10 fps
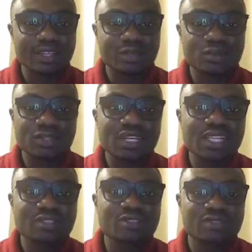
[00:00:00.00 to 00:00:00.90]
Do not
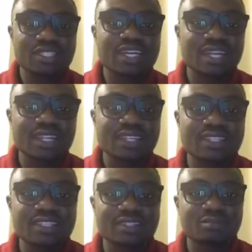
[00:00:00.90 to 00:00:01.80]
let your
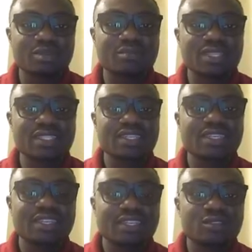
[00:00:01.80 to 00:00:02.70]
silence be
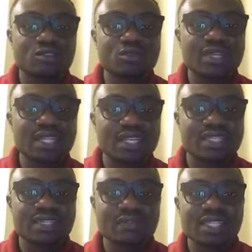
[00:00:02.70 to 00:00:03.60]
mistaken as your
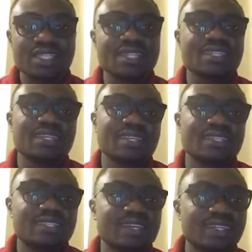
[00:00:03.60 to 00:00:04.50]
weakness. Just
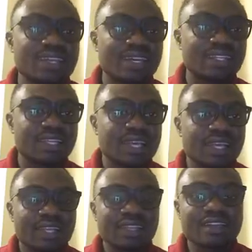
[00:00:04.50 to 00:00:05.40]
understand that
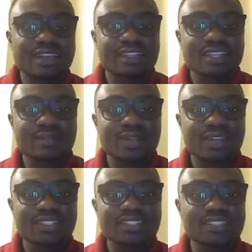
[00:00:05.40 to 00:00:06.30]
there are some
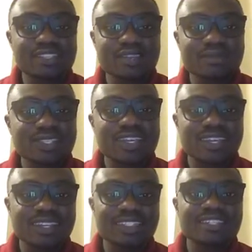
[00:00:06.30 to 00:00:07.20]
criticisms that
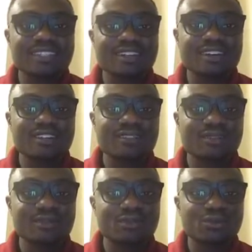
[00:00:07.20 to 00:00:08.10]
are just not
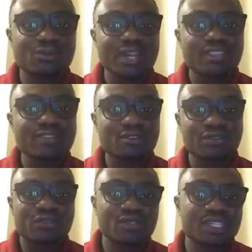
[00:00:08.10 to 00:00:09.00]
worthy
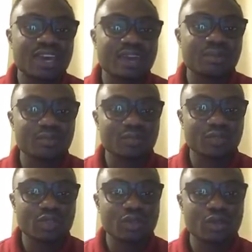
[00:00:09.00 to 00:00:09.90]
of your time
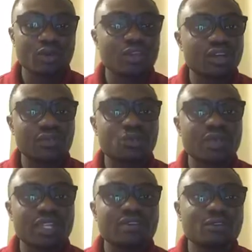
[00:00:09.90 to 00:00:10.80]
or not
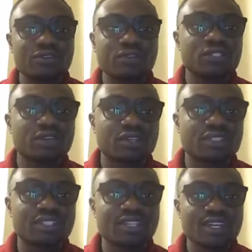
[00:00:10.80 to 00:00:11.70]
worthy of your thoughts.